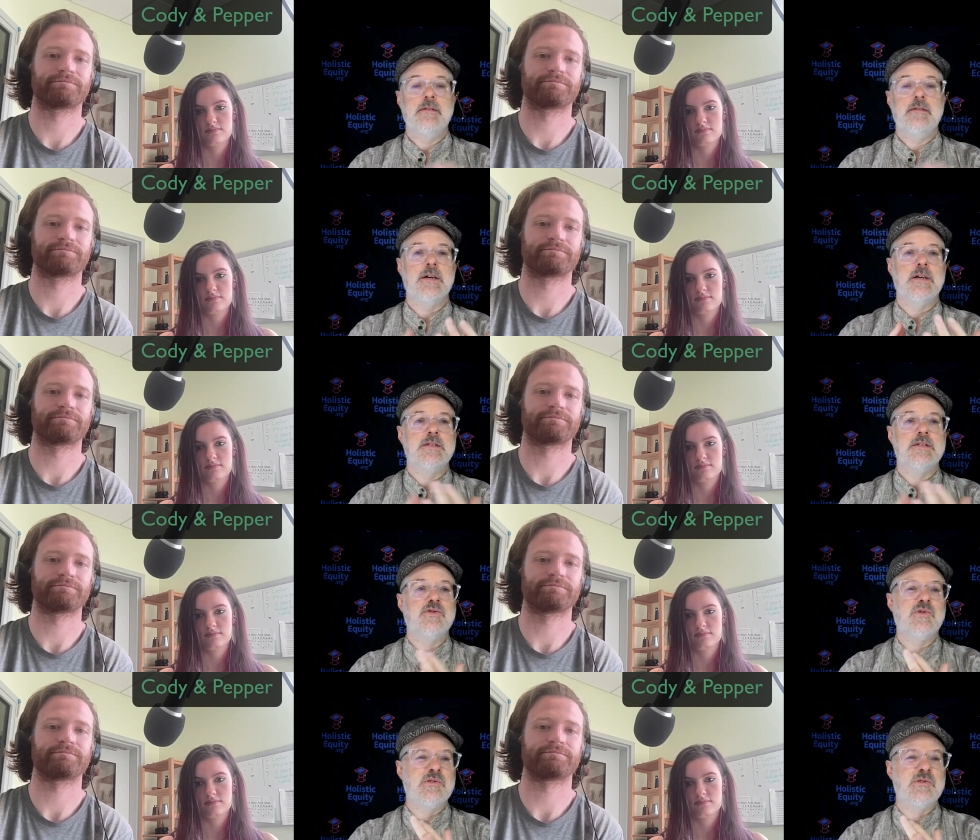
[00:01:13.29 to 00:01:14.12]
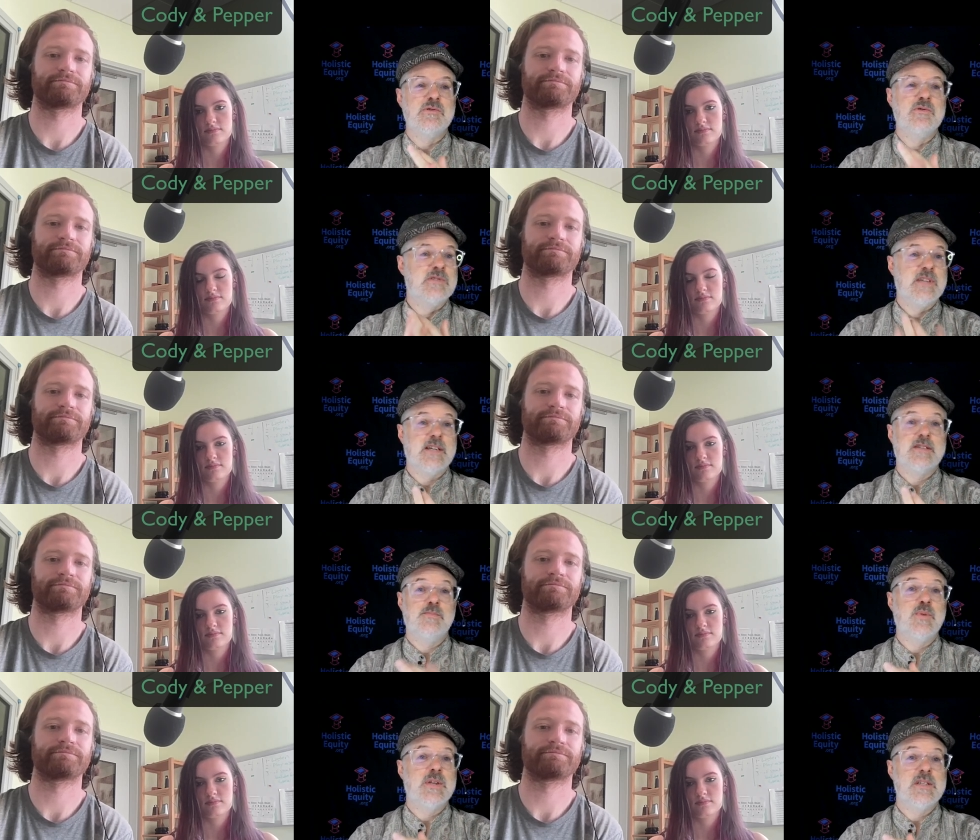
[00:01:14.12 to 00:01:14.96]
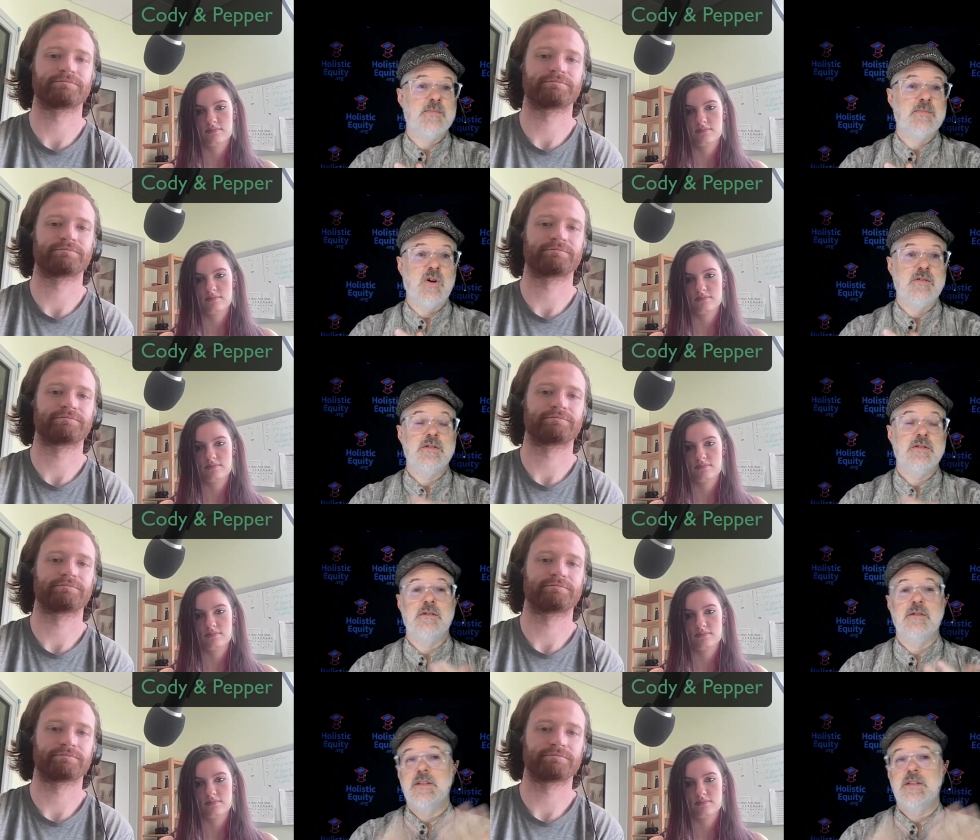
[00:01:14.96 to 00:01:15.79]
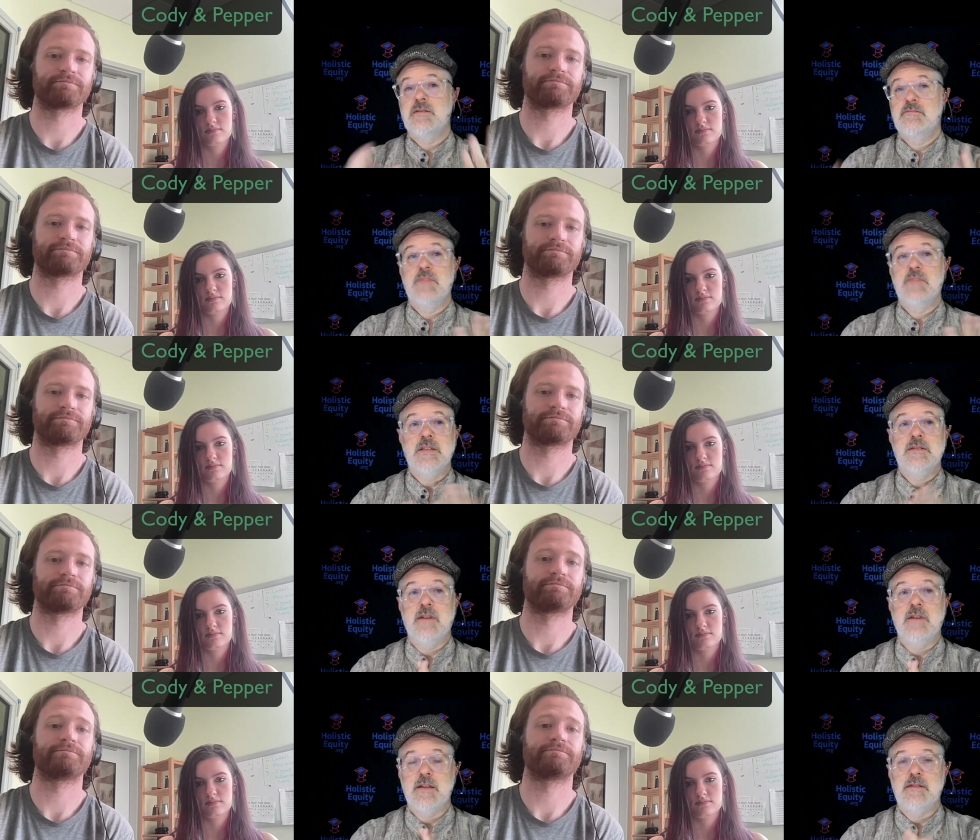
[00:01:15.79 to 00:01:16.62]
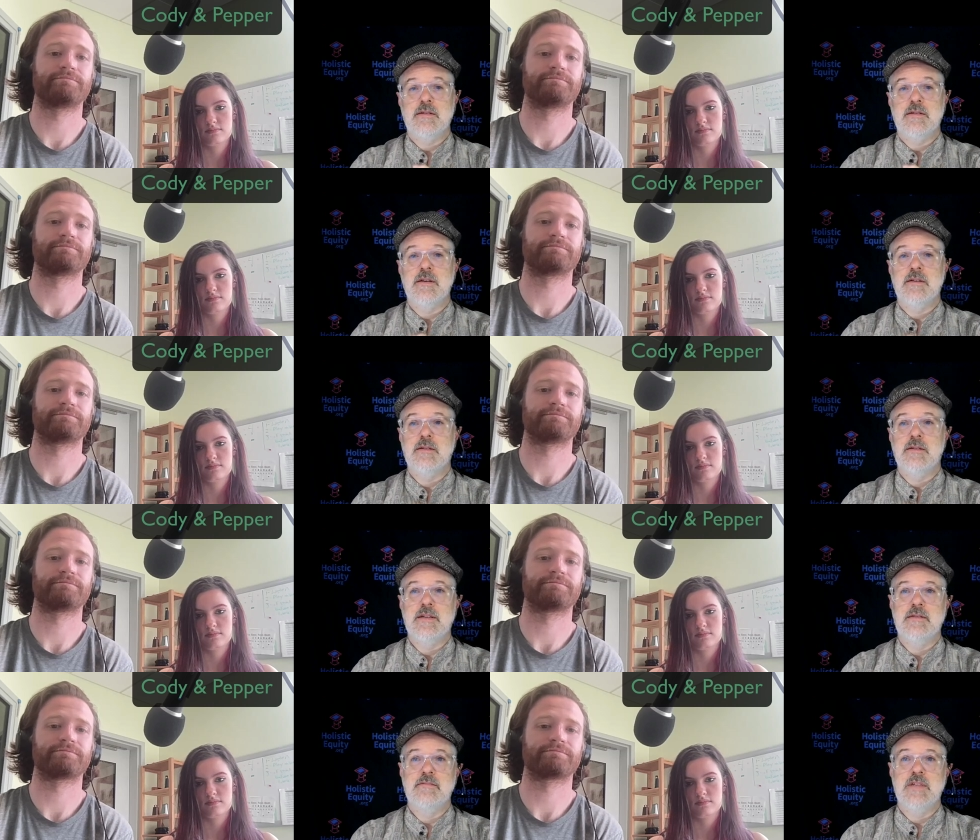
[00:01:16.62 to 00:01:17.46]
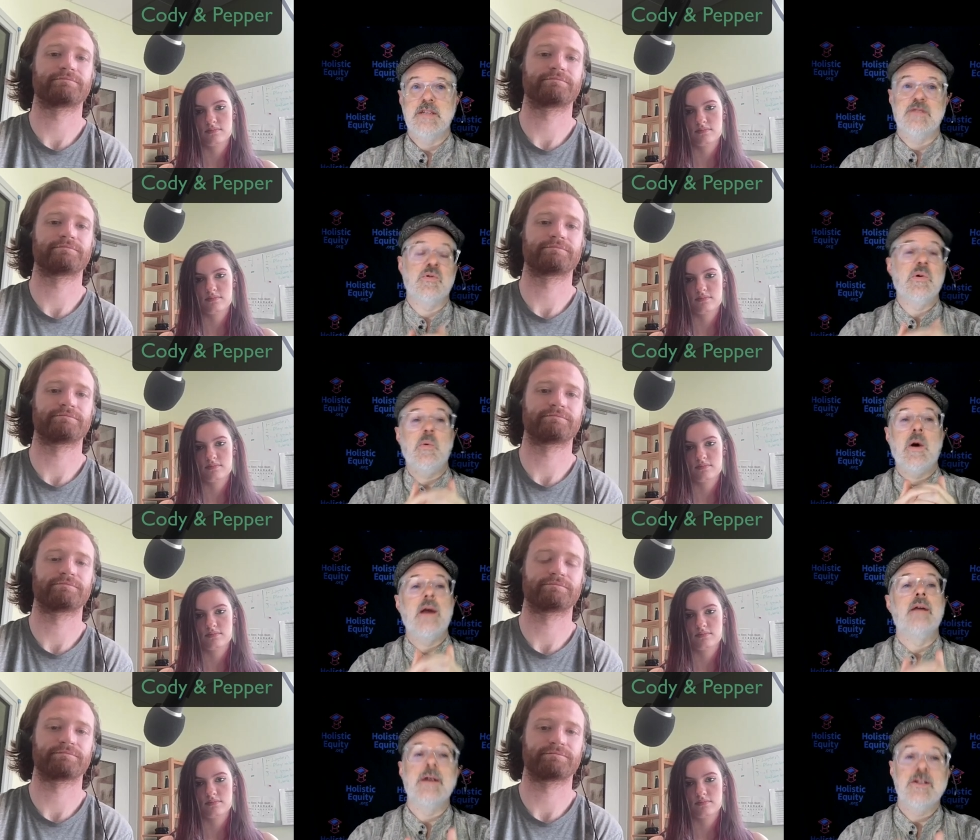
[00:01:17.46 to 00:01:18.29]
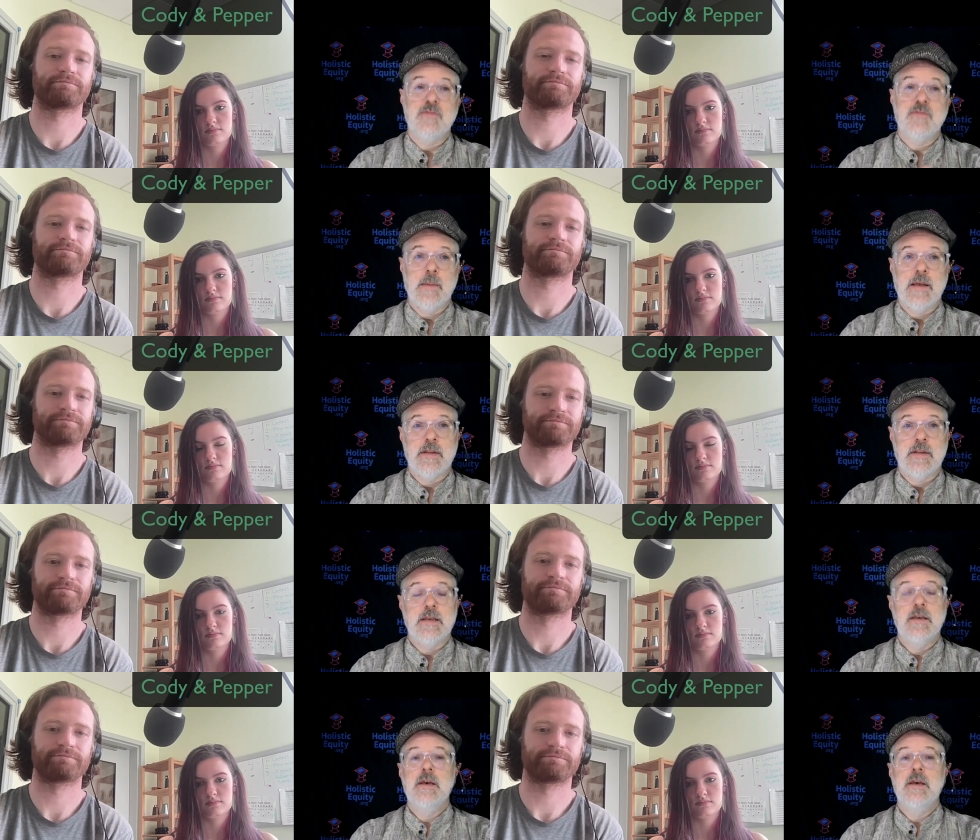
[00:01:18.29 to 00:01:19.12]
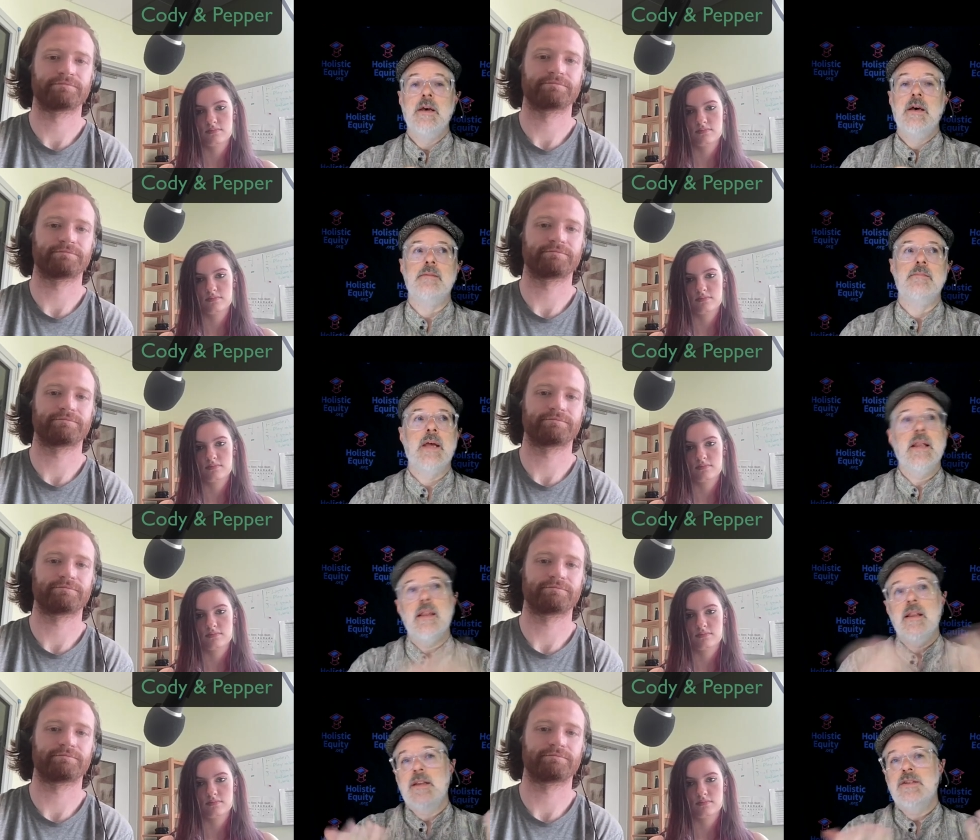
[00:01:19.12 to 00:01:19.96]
Speaker 1: Uh, tutorial school is actually pretty small, so it's it's not mm. uh, it doesn't require much formality, and it, it,